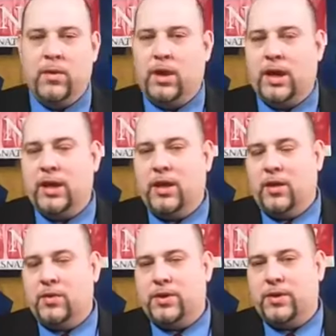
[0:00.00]
Well,
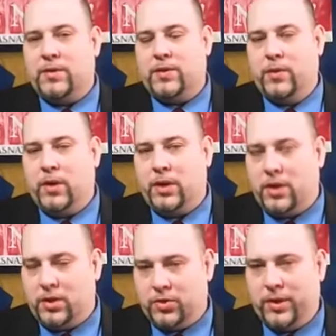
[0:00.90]
you know, to
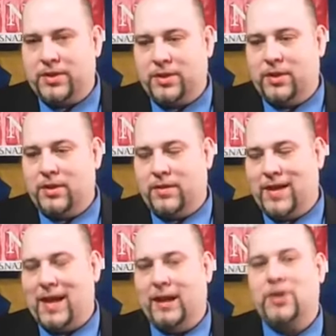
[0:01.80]
address
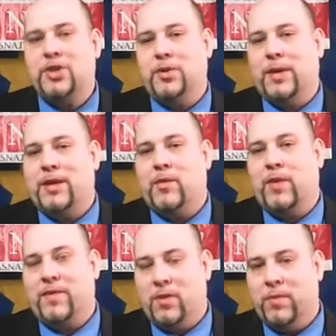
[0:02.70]
that issue, I think
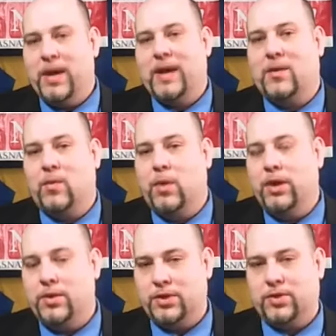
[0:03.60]
we have to go back to
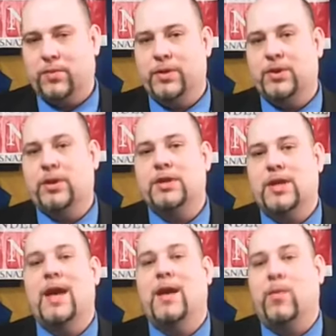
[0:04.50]
what you just originally
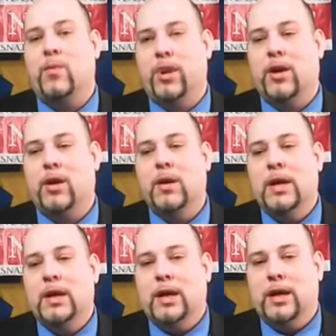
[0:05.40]
said, where
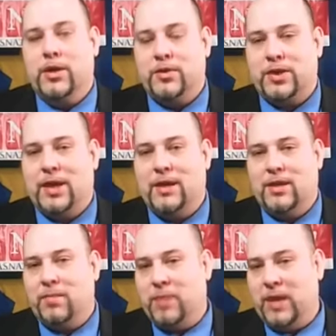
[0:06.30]
you
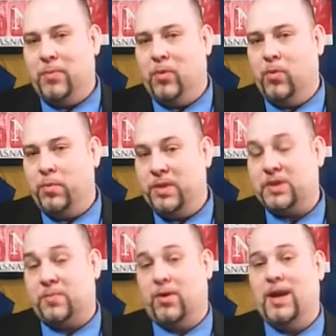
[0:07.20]
stated that people would be
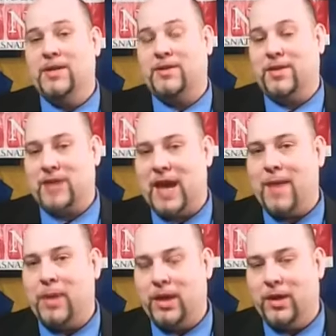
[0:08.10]
surprised that it's
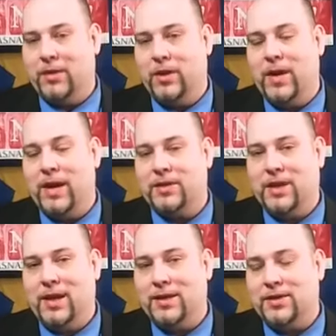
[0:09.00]
happening here in the United
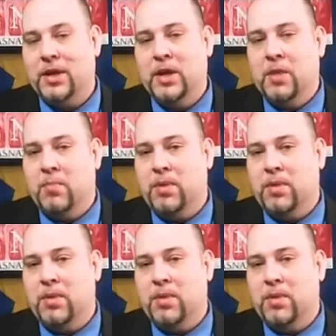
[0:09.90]
States.